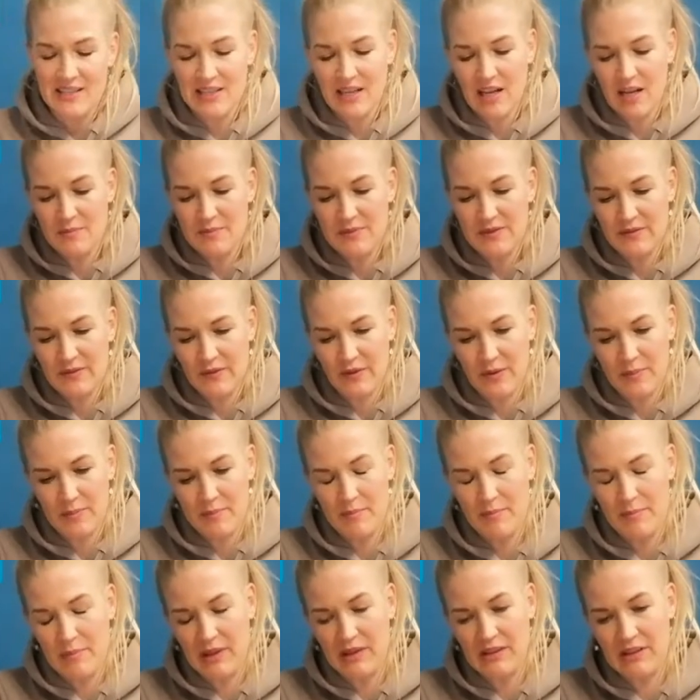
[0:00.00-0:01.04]
comes from
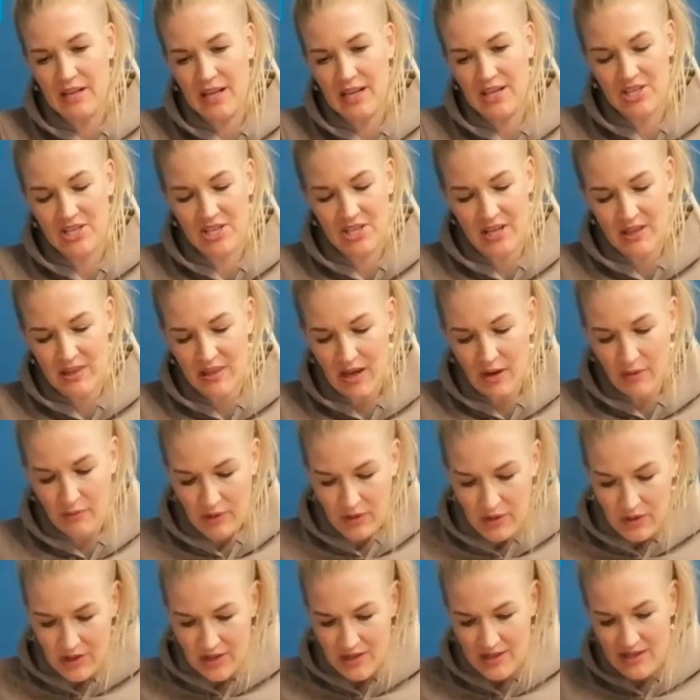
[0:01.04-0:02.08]
Mother Nature in that
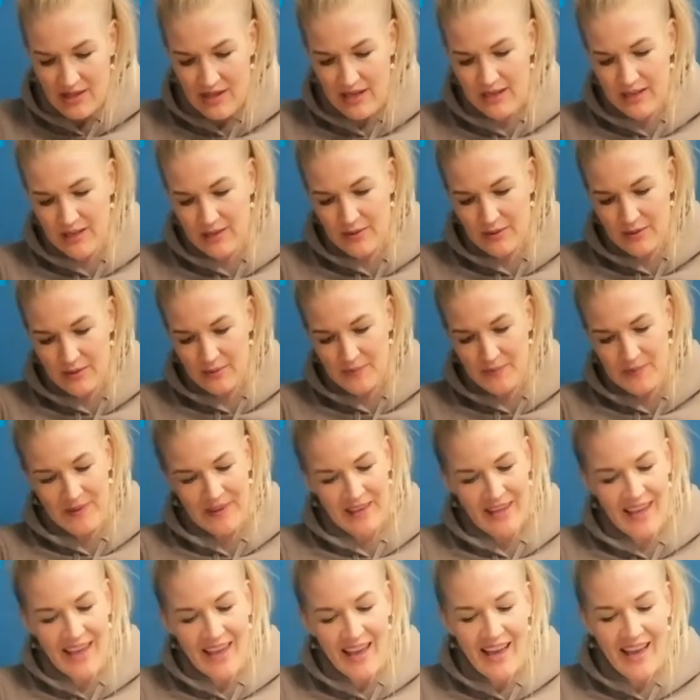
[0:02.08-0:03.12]
regard. Thank you.
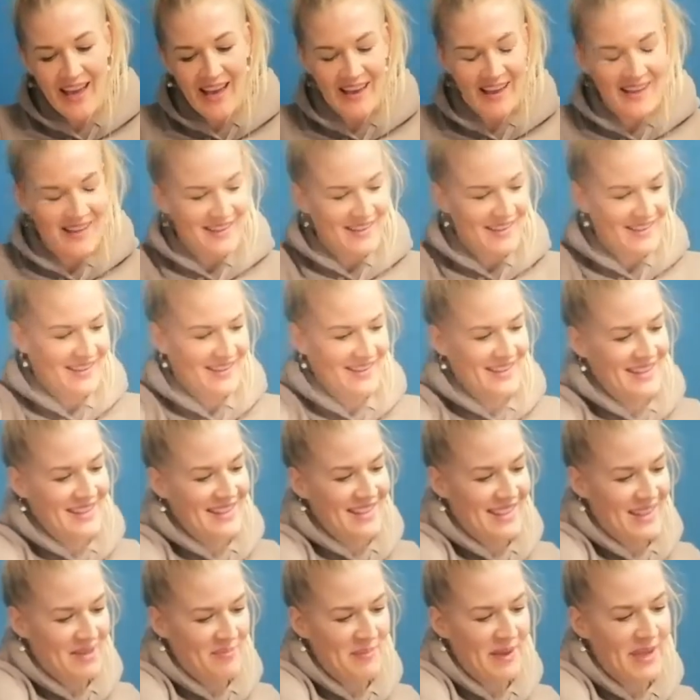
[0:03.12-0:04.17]
Yeah.
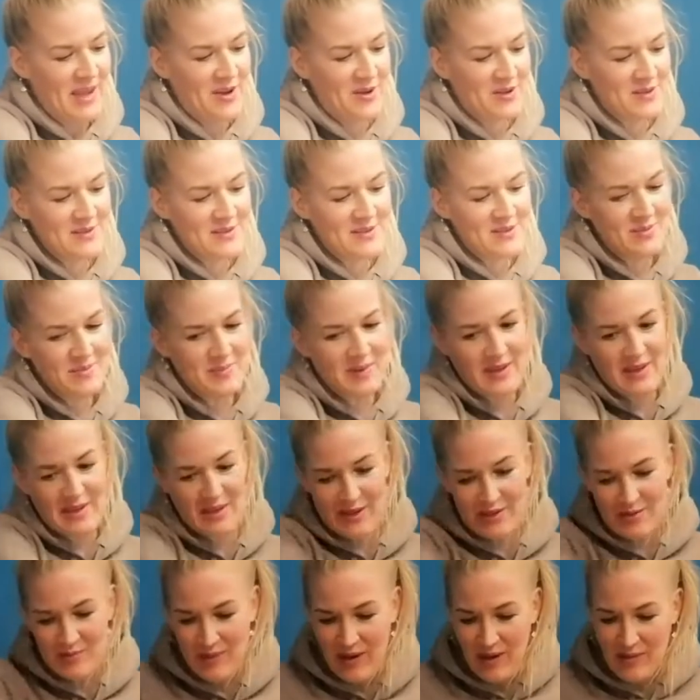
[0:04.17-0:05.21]
It may also be,
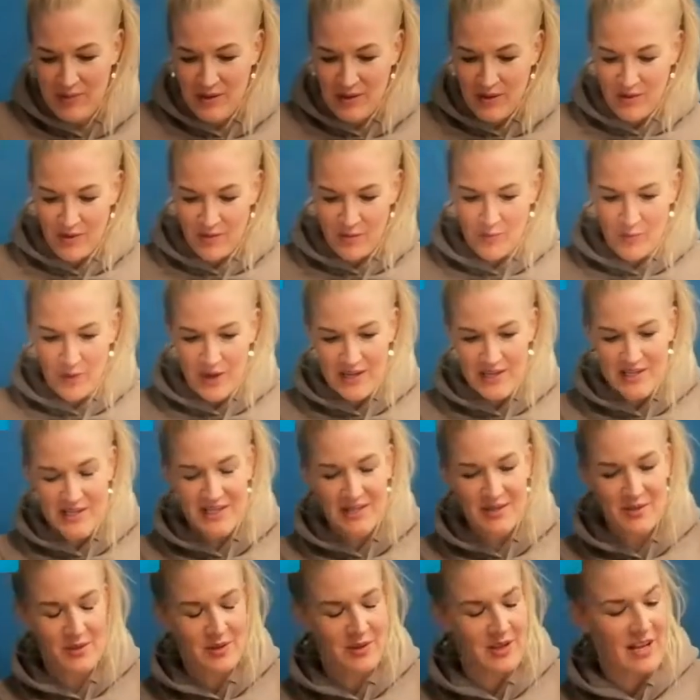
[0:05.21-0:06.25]
you may be wanting
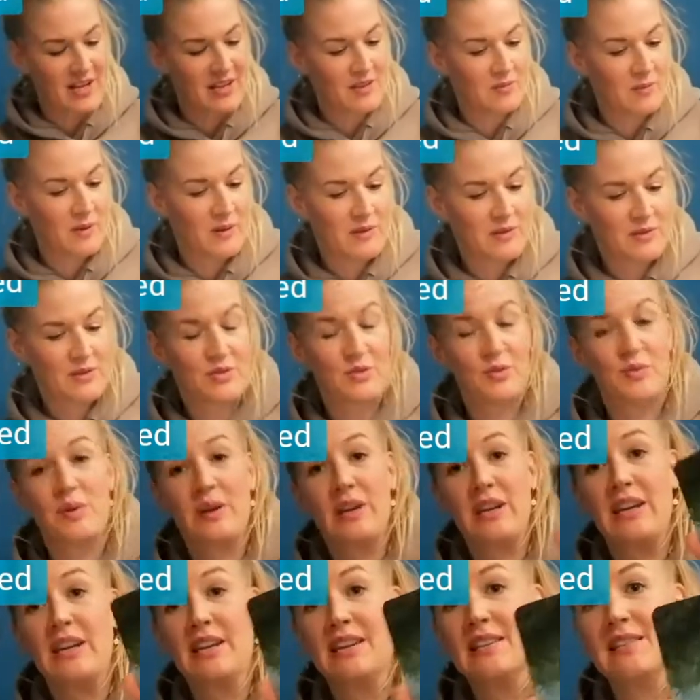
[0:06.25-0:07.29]
to connect with
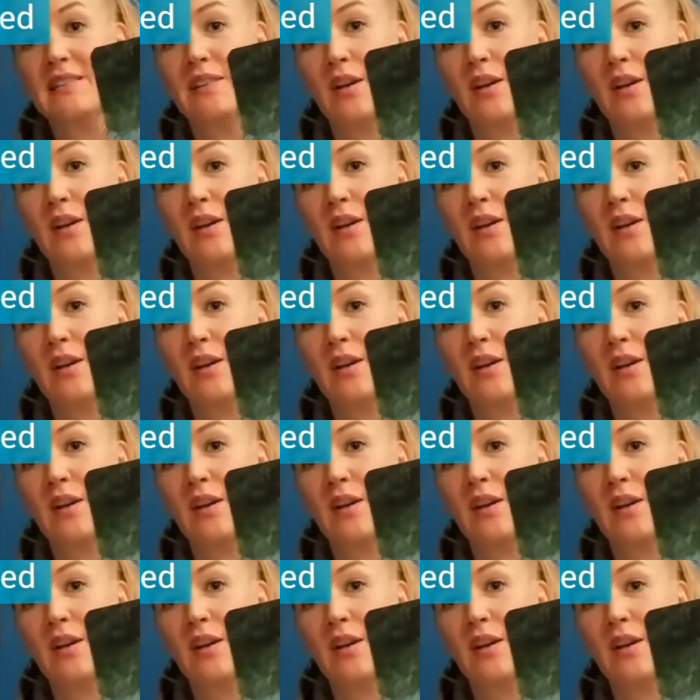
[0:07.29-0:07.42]
trees